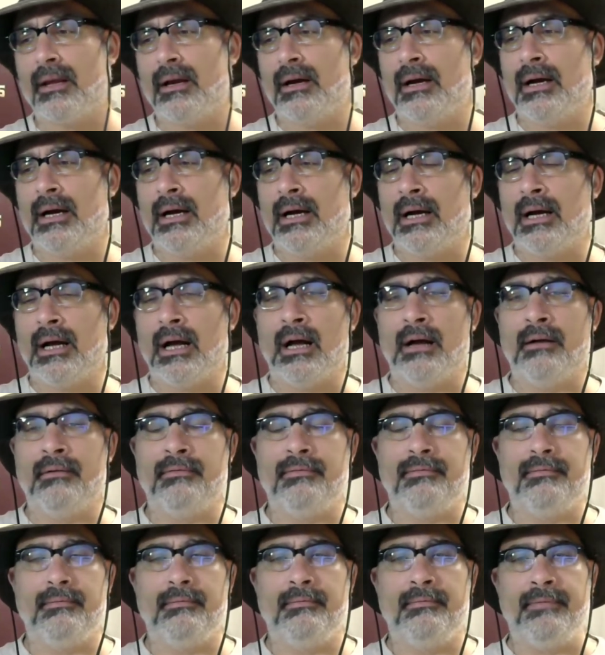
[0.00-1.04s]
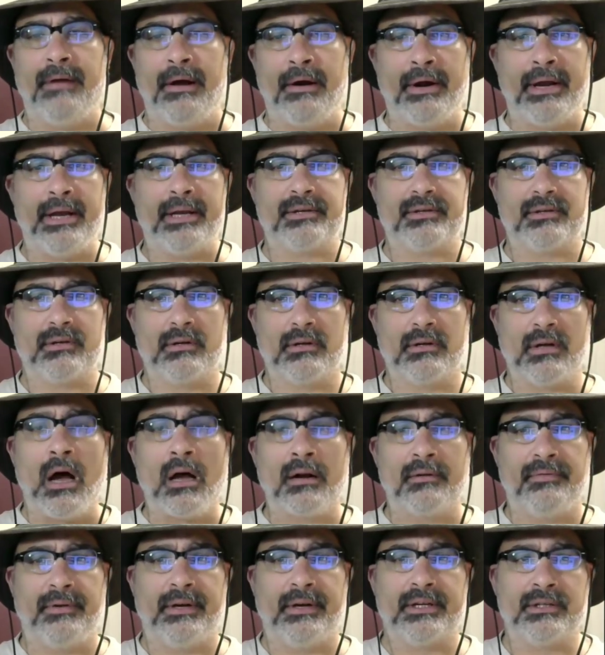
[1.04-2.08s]
of various
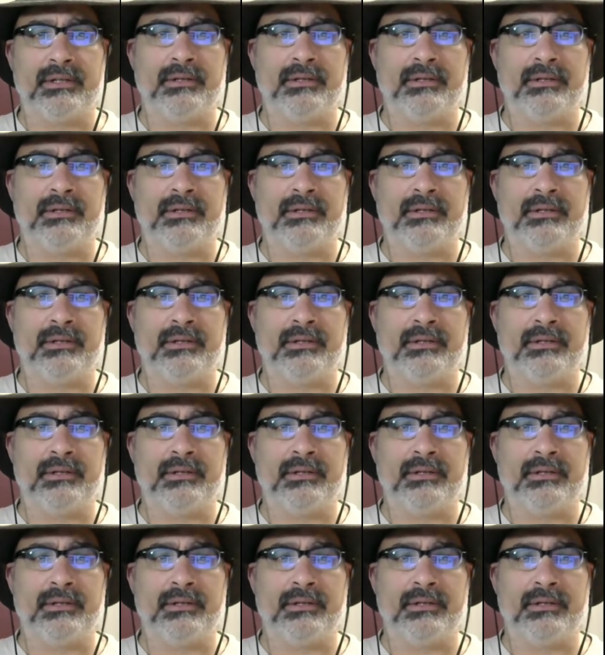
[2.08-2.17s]
conflicts.